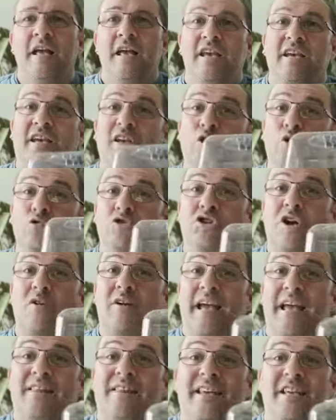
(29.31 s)
You can also
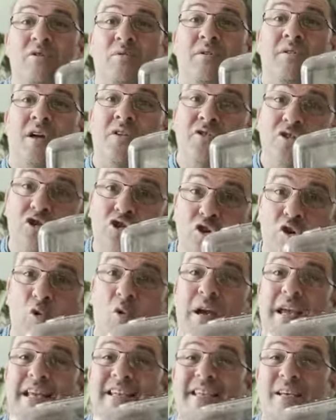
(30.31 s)
get these with
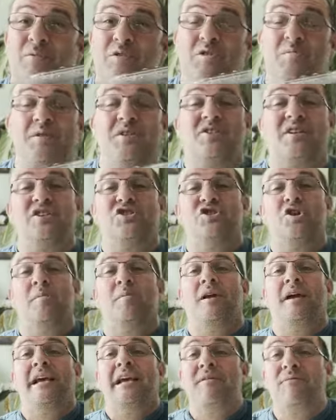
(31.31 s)
undersoil heating, which means they
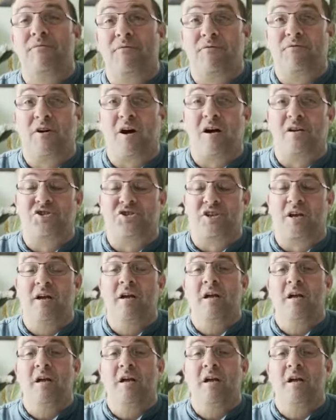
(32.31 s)
germinate even faster,